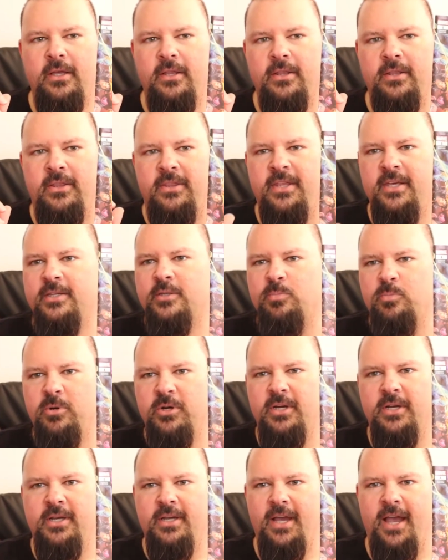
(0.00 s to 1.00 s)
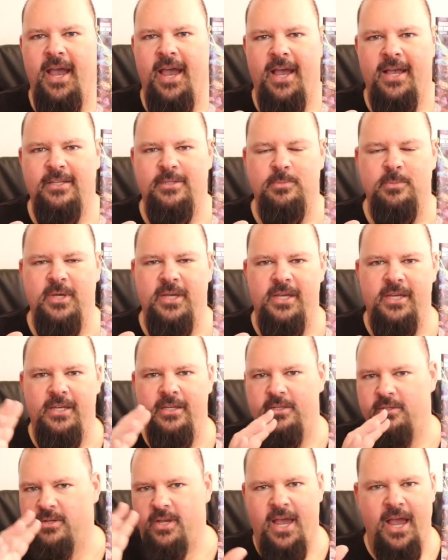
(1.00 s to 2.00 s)
this book has
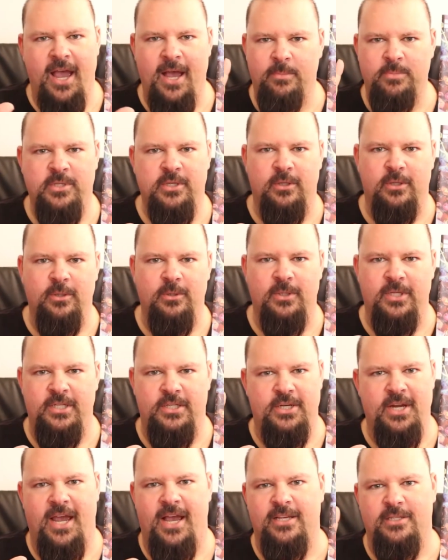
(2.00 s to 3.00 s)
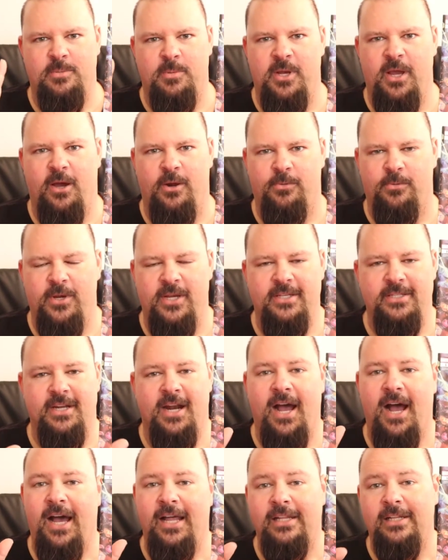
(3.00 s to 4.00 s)
me absolutely jazzed beyond
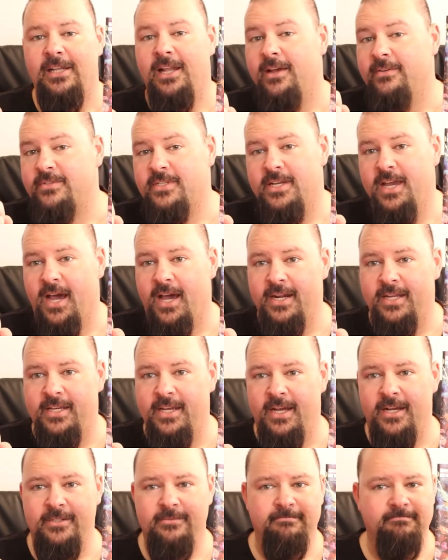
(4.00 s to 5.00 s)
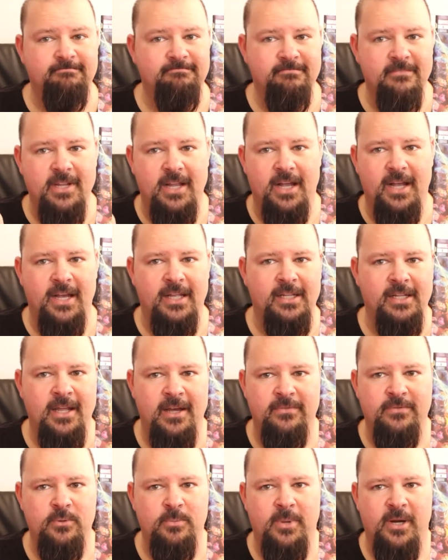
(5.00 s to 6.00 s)
reason. I love Skottie Young, I
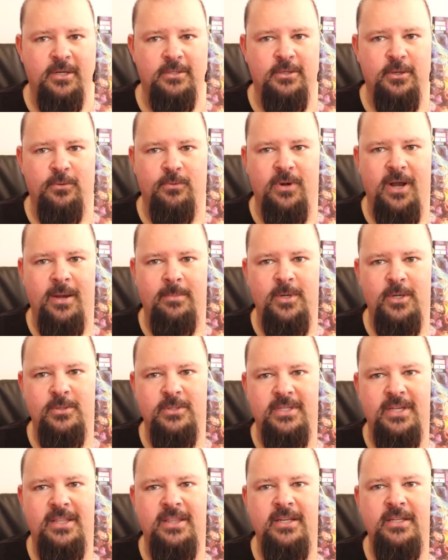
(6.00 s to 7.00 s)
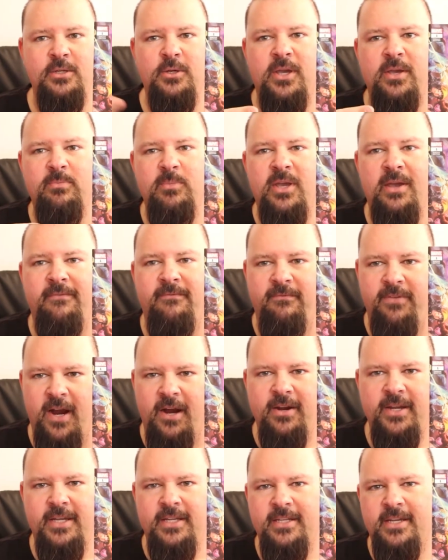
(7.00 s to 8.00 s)
love Humberto Ramos, and then you give me a
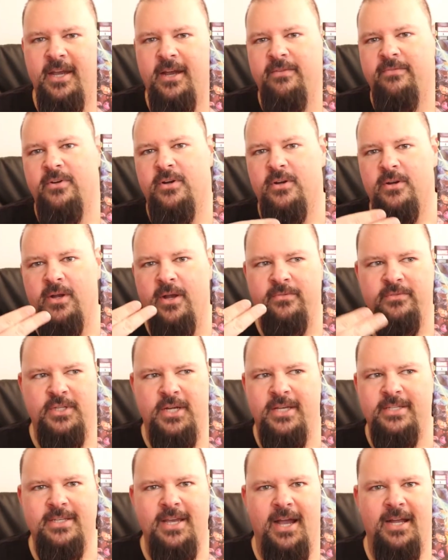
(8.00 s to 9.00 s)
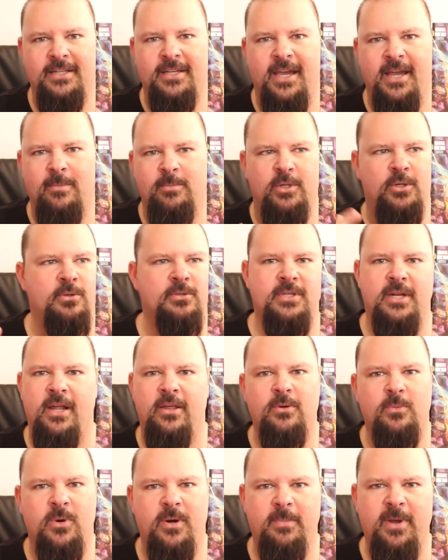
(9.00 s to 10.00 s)
variant cover of J. Scott Campbell, who's
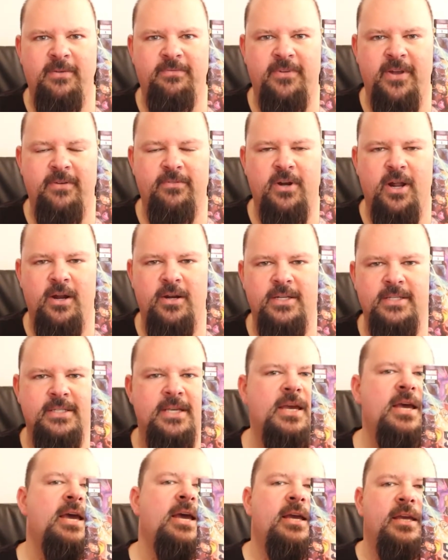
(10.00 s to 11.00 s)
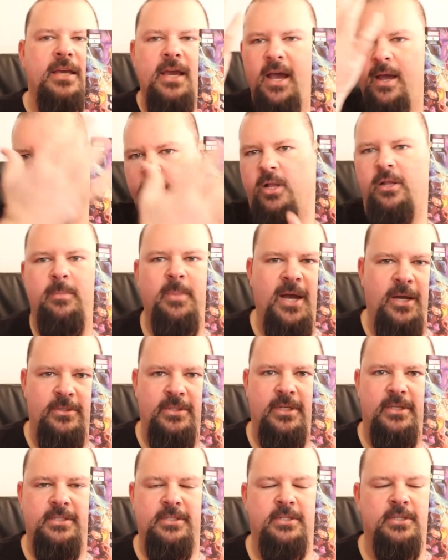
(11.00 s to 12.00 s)
another one of my favorite artists. Yeah, I'm all about
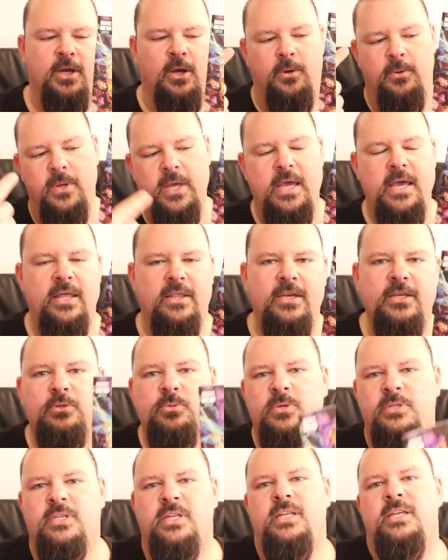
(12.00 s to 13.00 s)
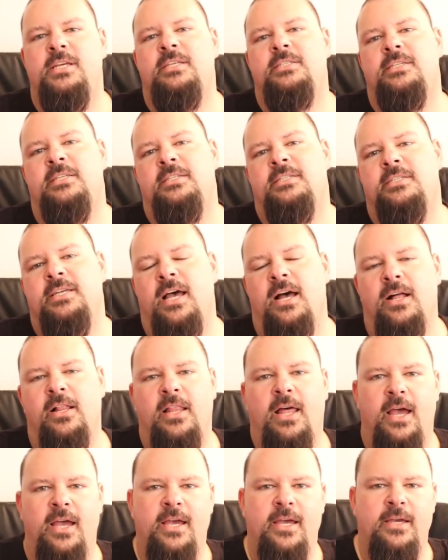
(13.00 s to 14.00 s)
this. So, this was an easy
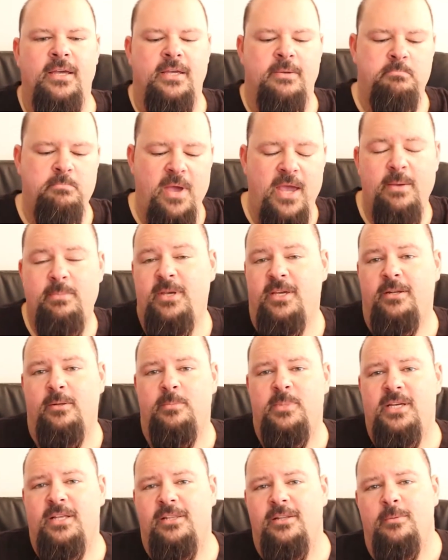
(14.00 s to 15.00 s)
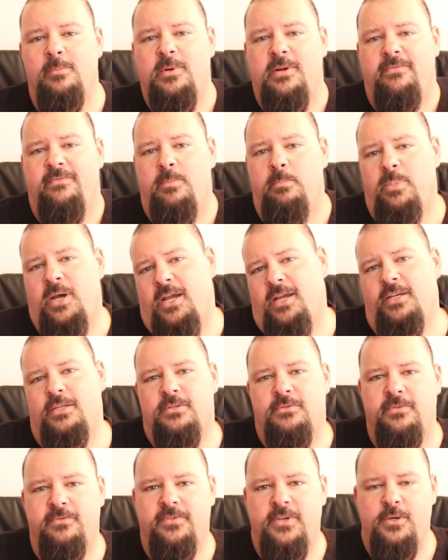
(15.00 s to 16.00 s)
sell. Maybe it'll be a little bit of a
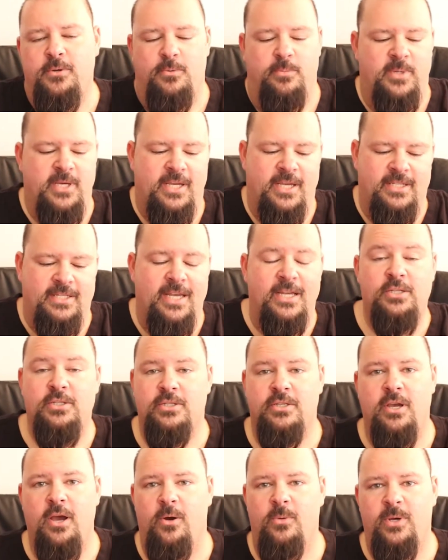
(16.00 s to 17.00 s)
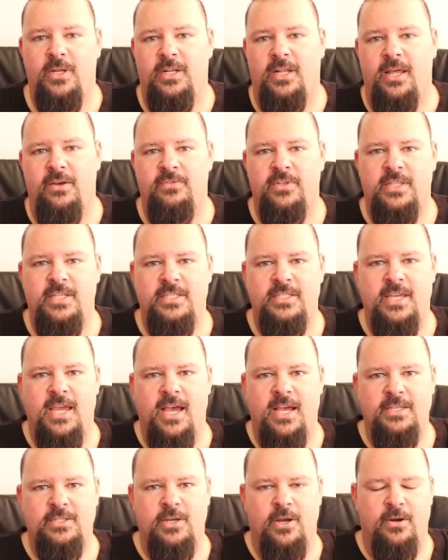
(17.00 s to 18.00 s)
biased review, because I just go in loving these
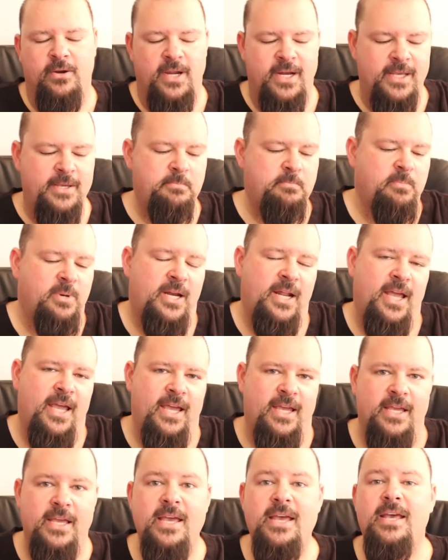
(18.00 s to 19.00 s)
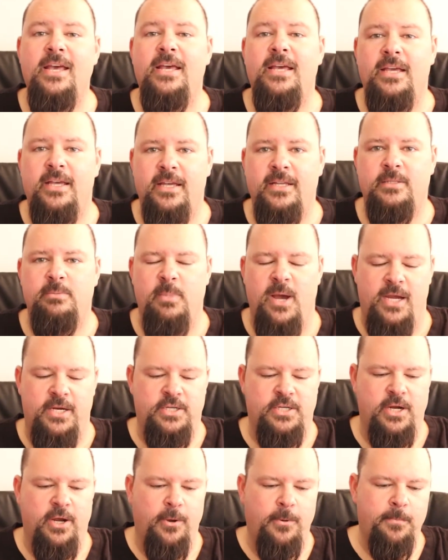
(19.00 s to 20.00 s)
guys already, but hey, it's my
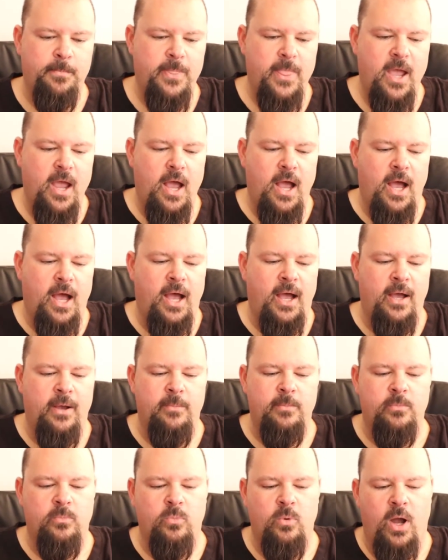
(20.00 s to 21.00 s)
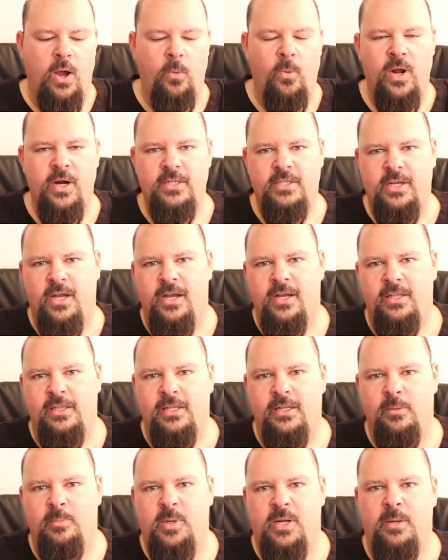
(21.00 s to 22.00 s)
show. I want to talk a
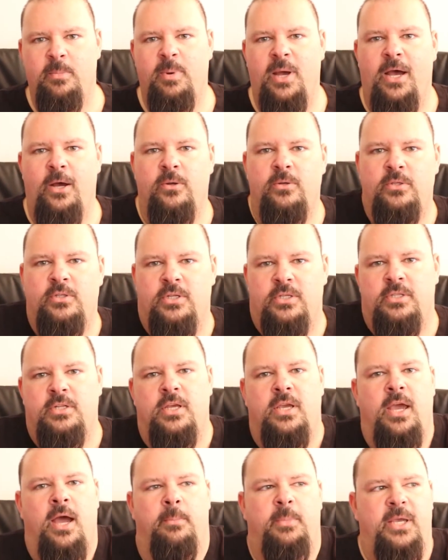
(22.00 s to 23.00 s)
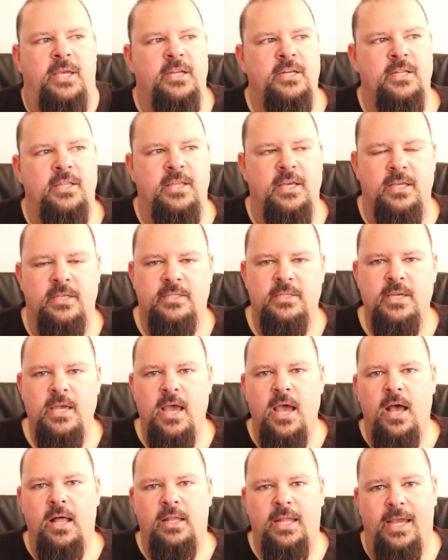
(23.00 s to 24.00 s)
little bit about just coming into this.
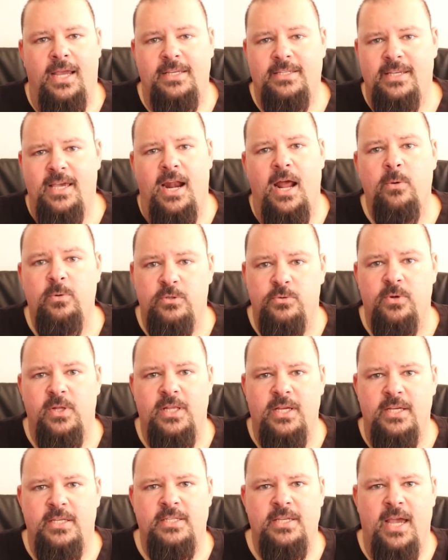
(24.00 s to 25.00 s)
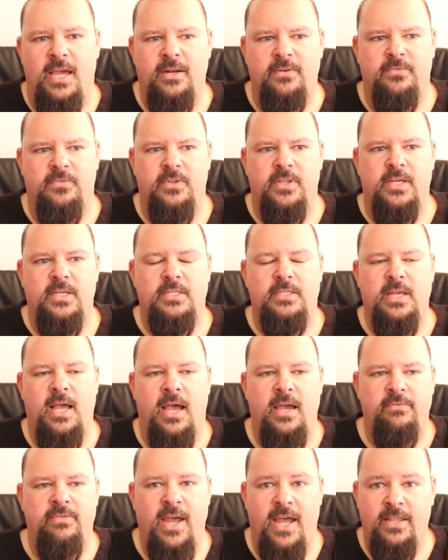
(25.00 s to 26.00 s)
Like I said, I was really excited for this.
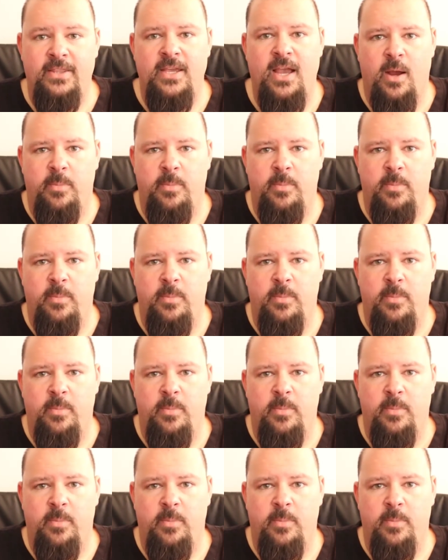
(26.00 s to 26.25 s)
I've had the